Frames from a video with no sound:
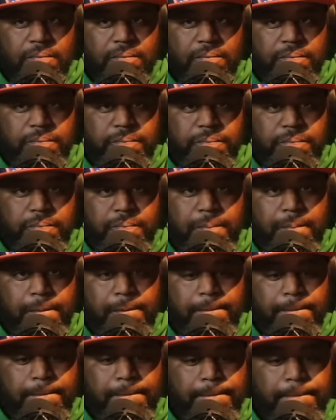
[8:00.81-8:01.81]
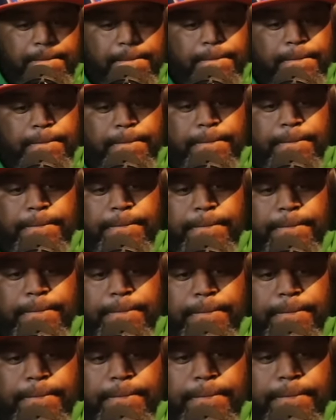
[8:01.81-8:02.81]

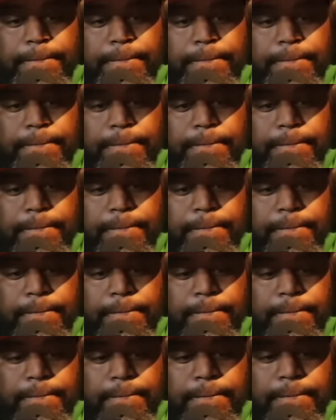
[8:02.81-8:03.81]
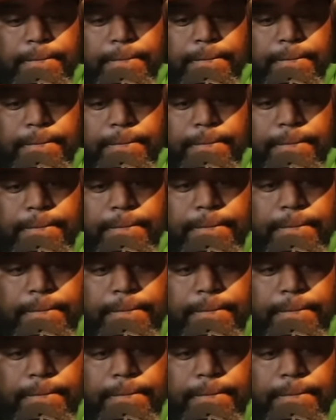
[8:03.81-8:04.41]
(silent)